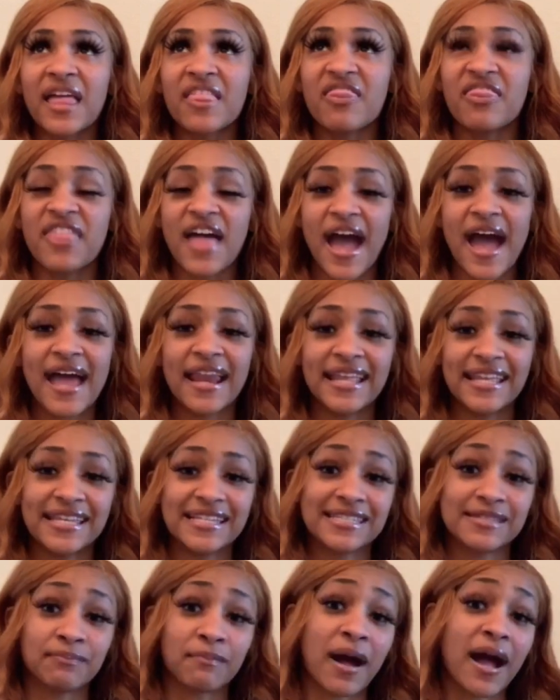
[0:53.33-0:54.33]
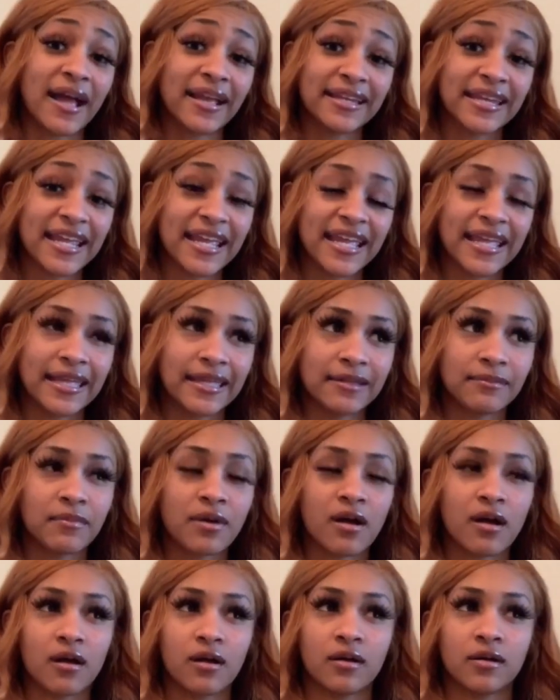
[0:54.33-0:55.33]
that is my name.
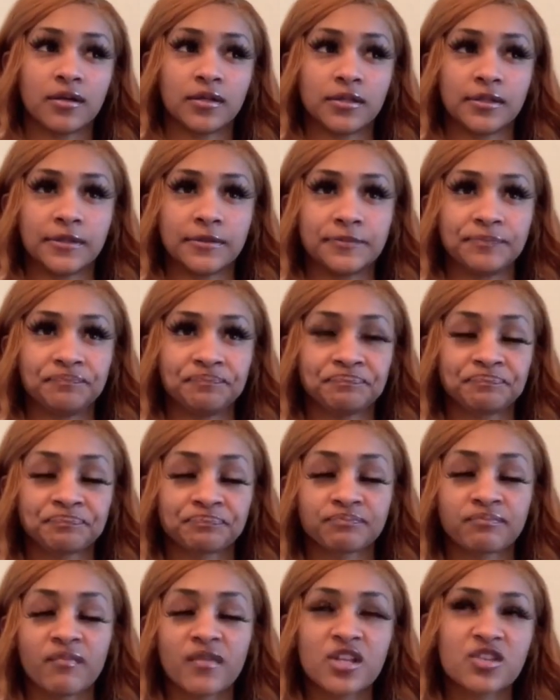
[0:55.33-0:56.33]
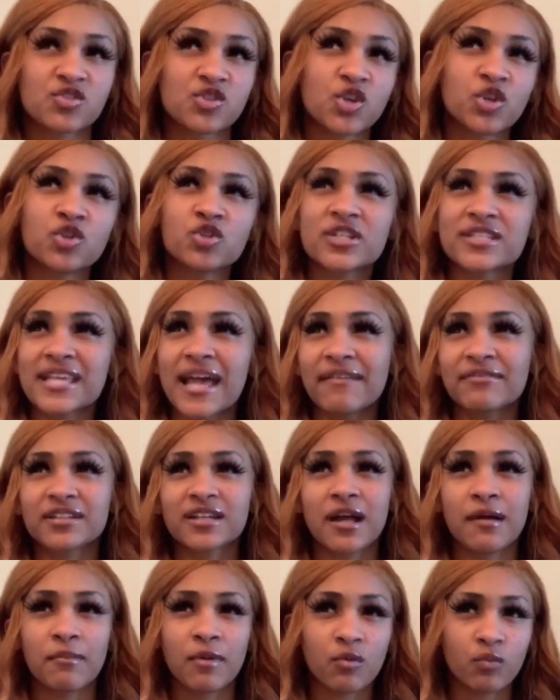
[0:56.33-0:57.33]
So you just have to
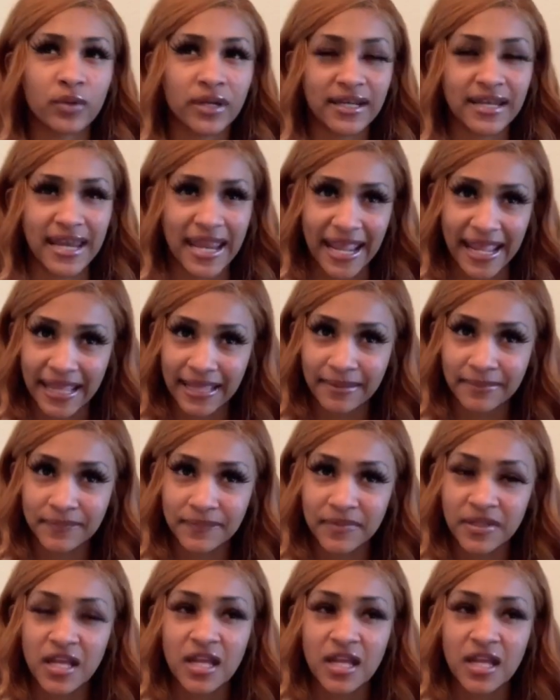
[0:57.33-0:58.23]
come up with a name.